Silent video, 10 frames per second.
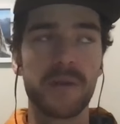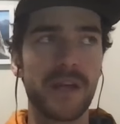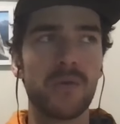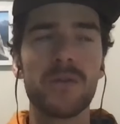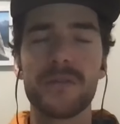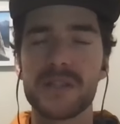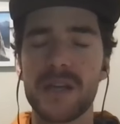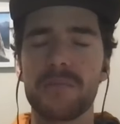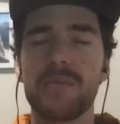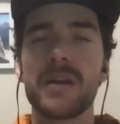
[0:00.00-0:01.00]
But then all of a
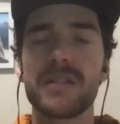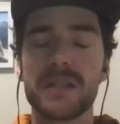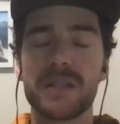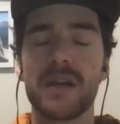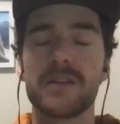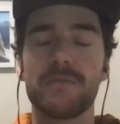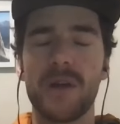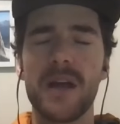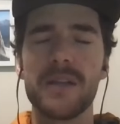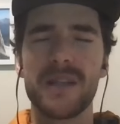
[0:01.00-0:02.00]
sudden, prices start to
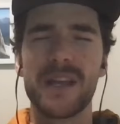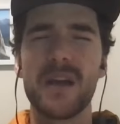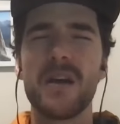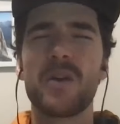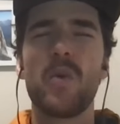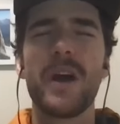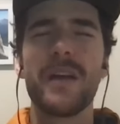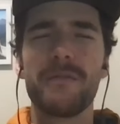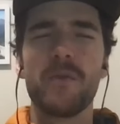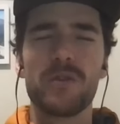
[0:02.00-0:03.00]
rise and they can't
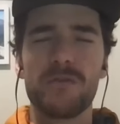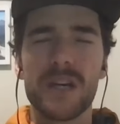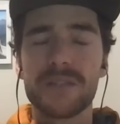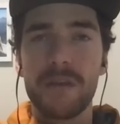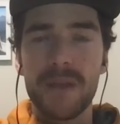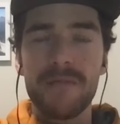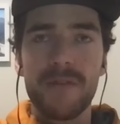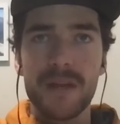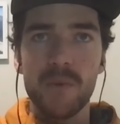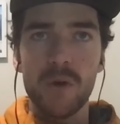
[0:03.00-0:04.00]
quite afford grass fed
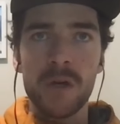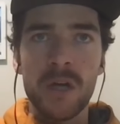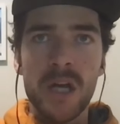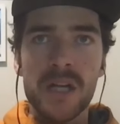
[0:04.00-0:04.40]
beef anymore.